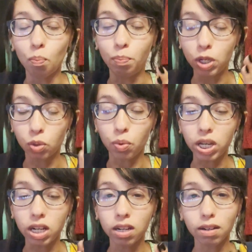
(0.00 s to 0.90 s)

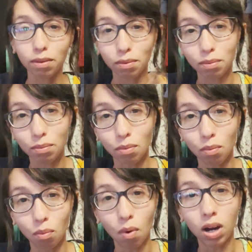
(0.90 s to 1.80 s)
between
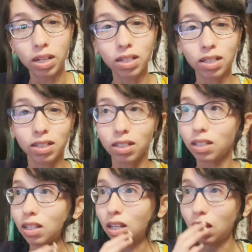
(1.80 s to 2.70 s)
one
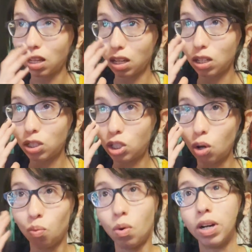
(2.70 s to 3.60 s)

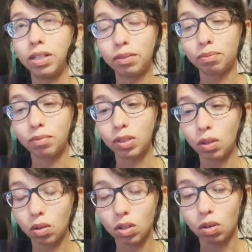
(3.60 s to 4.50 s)
to one,
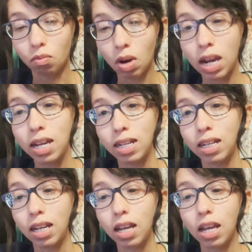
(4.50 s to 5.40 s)
right?
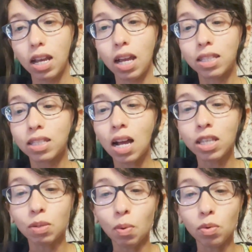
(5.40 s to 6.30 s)
It's
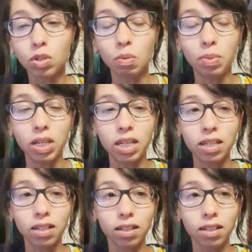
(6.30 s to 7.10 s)
not supposed to be